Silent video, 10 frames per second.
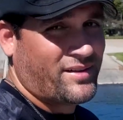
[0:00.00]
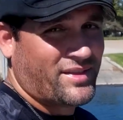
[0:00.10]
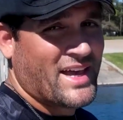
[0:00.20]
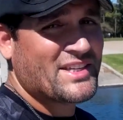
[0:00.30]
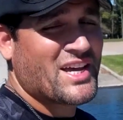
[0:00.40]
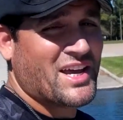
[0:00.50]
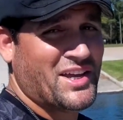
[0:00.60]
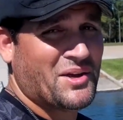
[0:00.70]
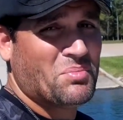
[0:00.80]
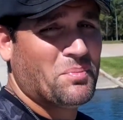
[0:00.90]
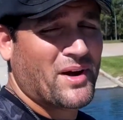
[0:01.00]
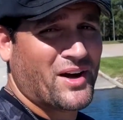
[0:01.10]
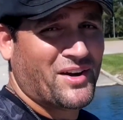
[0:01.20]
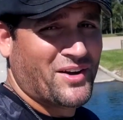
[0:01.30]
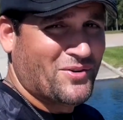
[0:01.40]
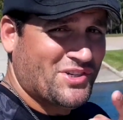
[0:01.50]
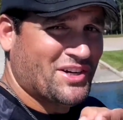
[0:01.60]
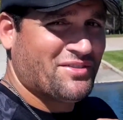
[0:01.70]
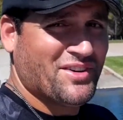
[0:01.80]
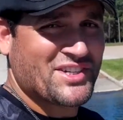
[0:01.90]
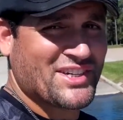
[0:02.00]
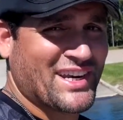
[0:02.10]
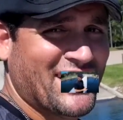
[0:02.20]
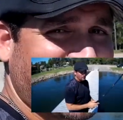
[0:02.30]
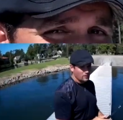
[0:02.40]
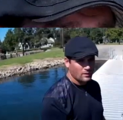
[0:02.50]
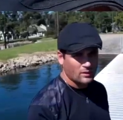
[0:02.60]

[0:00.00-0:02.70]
That's how you get prepared to go jug fishing at night.